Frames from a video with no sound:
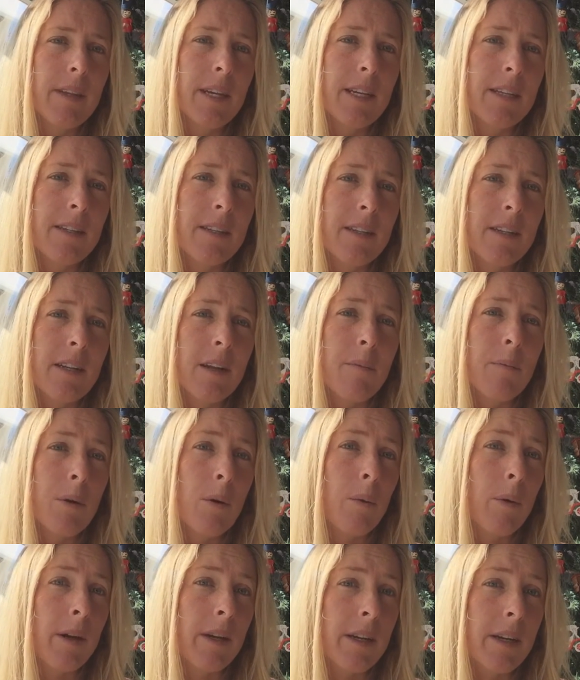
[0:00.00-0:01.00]
is the number
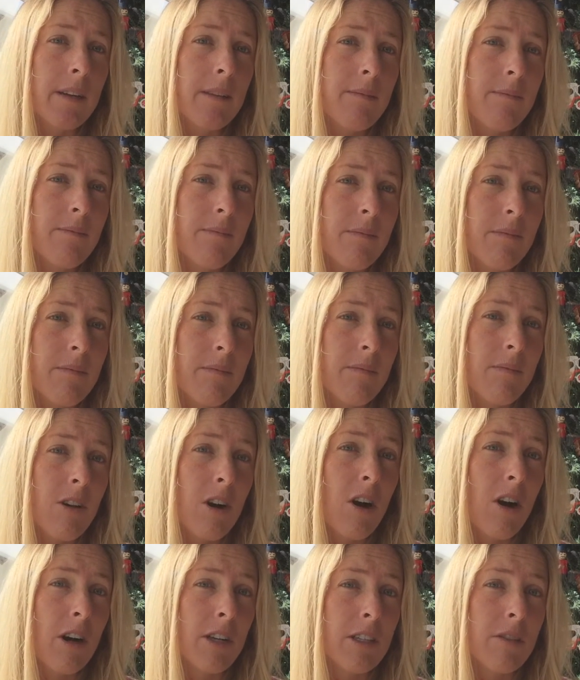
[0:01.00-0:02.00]
one
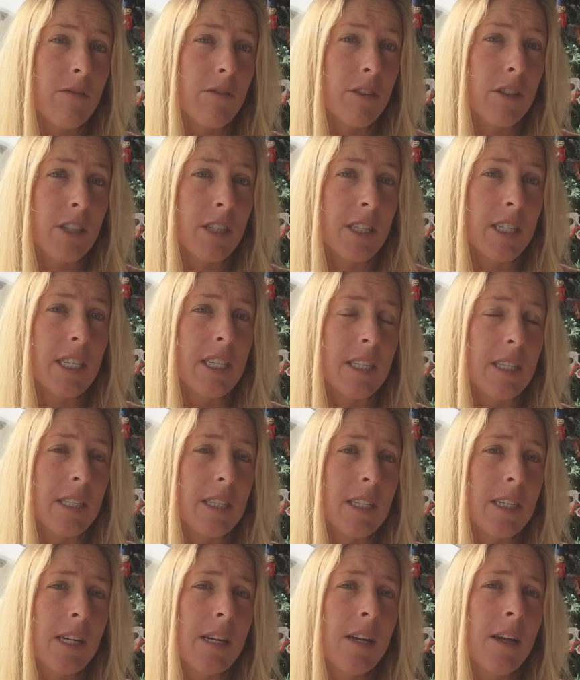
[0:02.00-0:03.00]
cause for
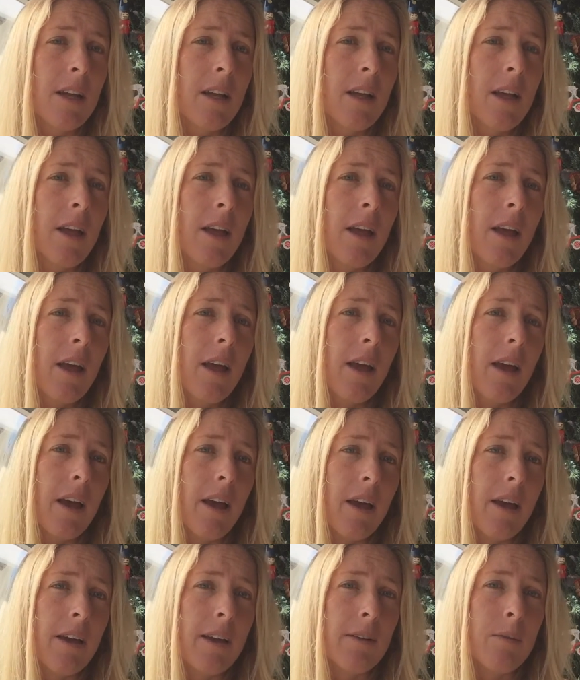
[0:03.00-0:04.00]
disease.
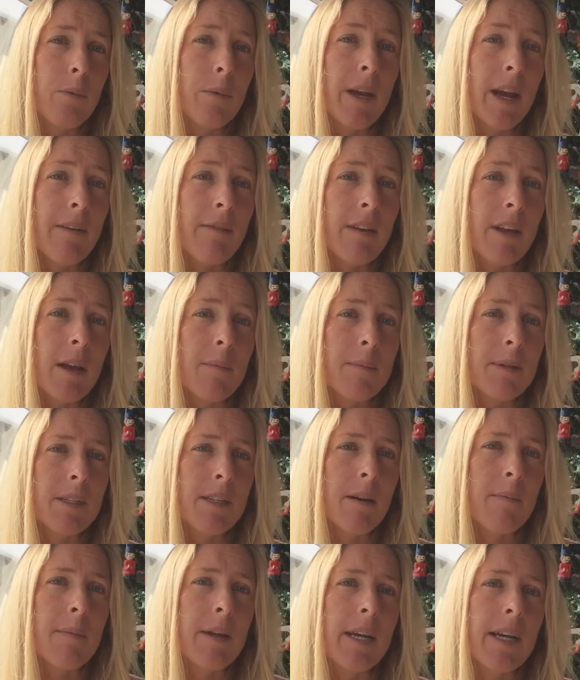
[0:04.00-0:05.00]
And we have an
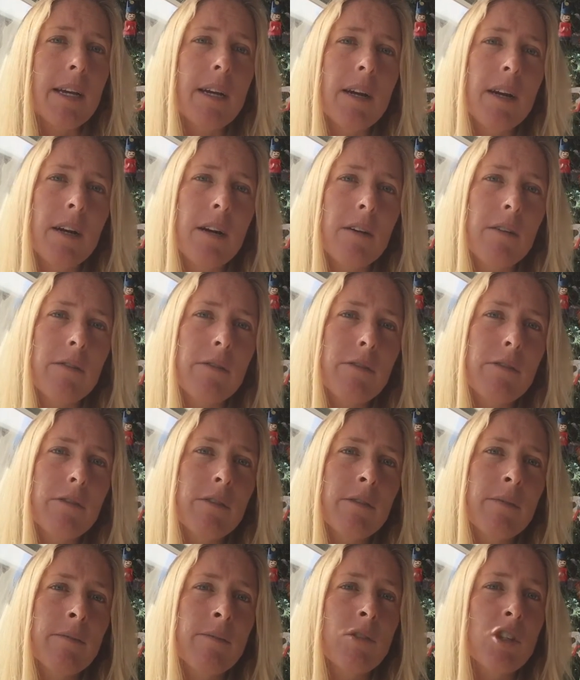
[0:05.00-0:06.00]
epidemic of
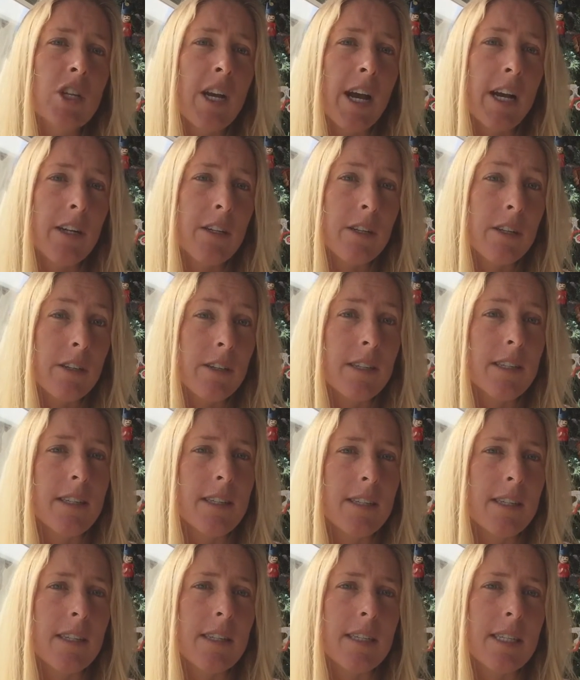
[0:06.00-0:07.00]
childhood
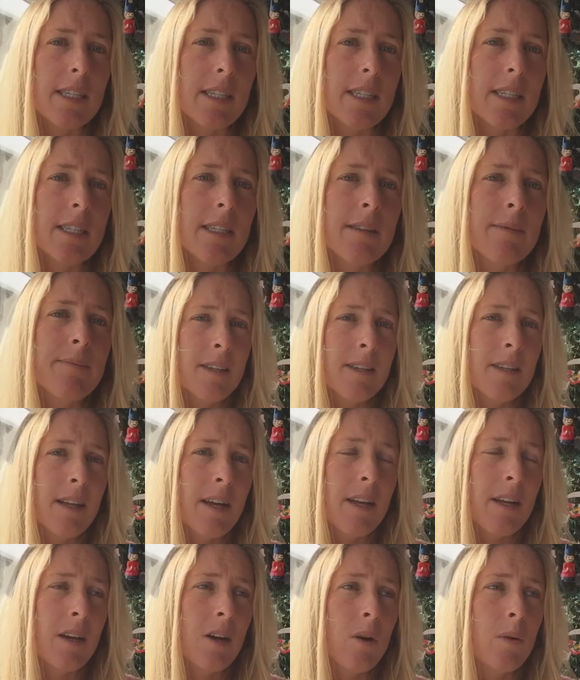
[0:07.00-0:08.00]
diseases. It's
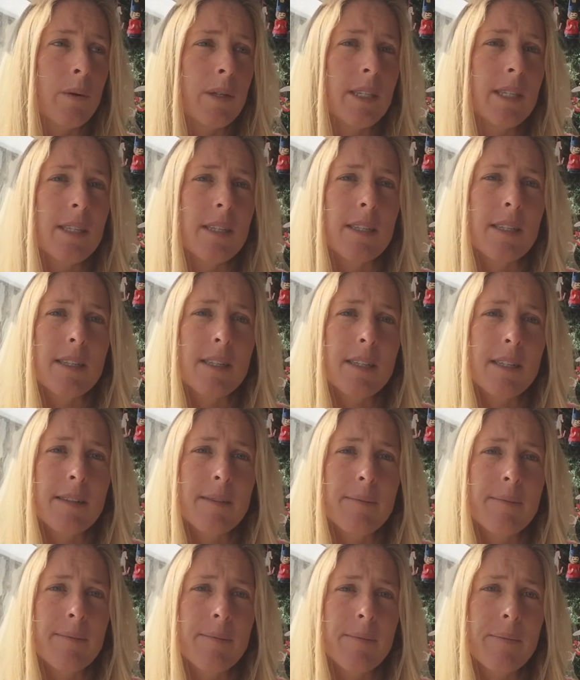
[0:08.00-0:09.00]
not a coincidence.
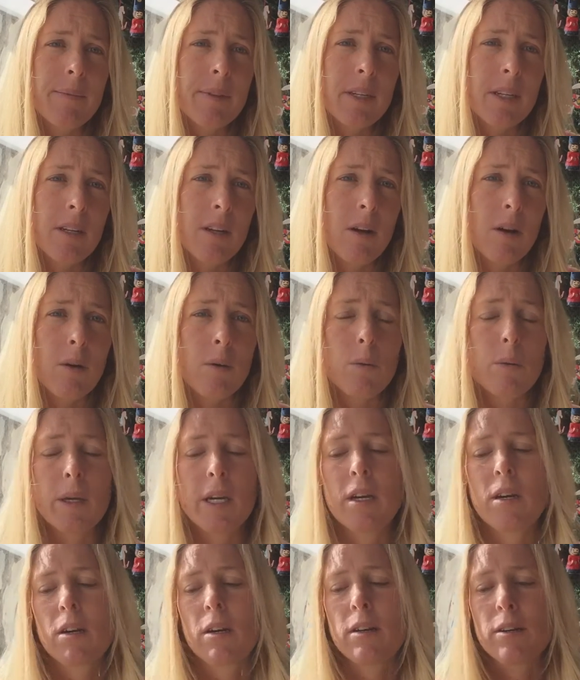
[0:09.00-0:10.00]

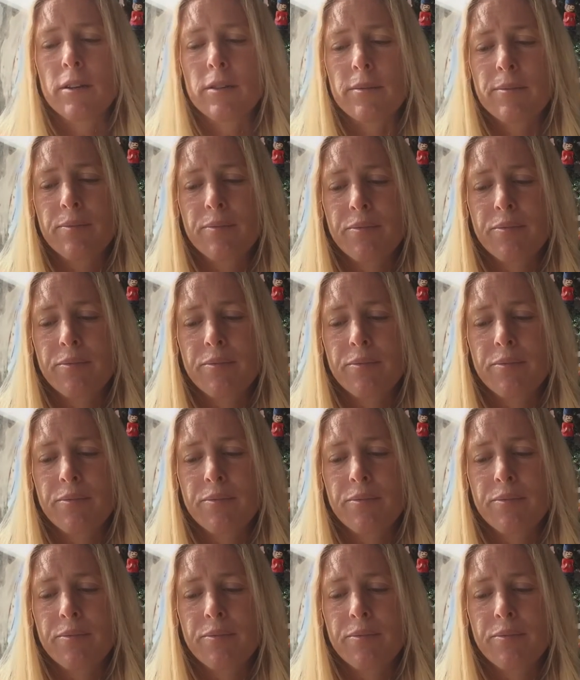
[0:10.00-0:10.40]
We are